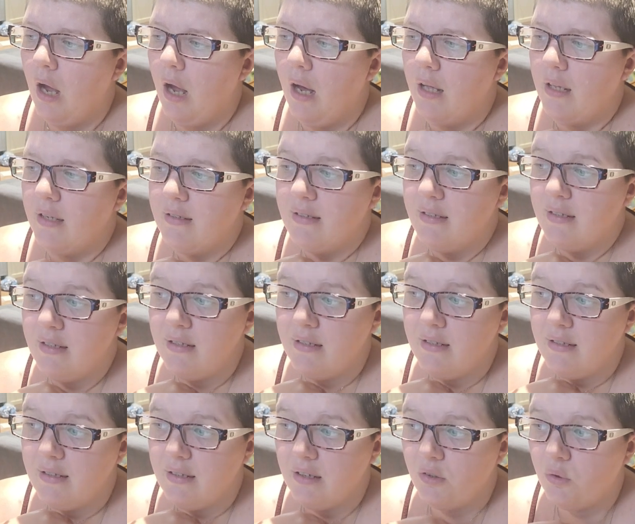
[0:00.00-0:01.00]
The seed
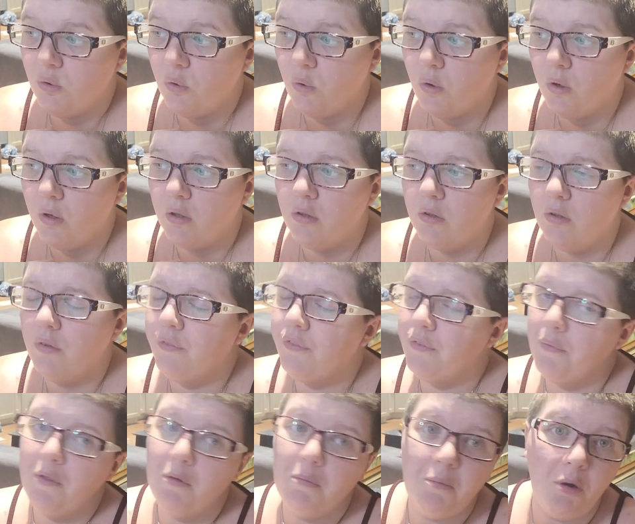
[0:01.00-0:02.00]
and sickle oracle,
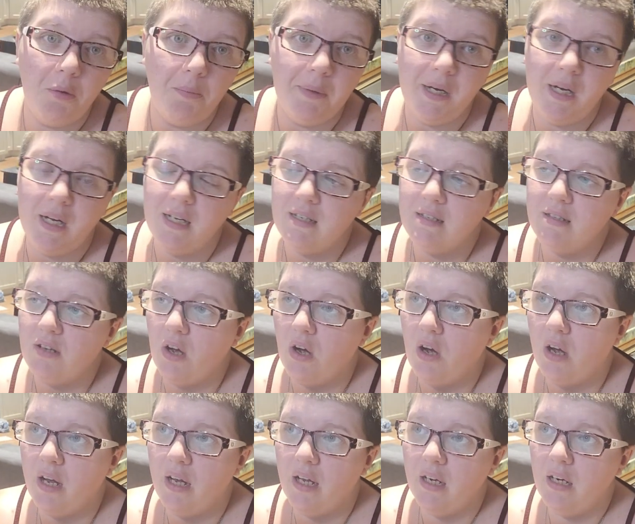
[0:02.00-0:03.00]
from the moment I
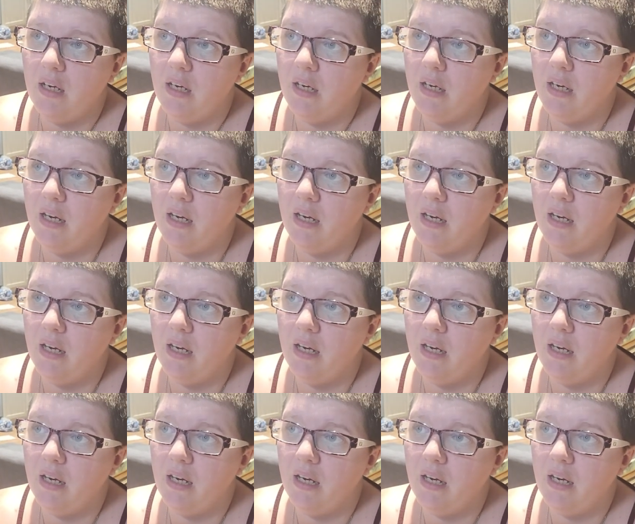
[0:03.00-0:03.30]
saw it,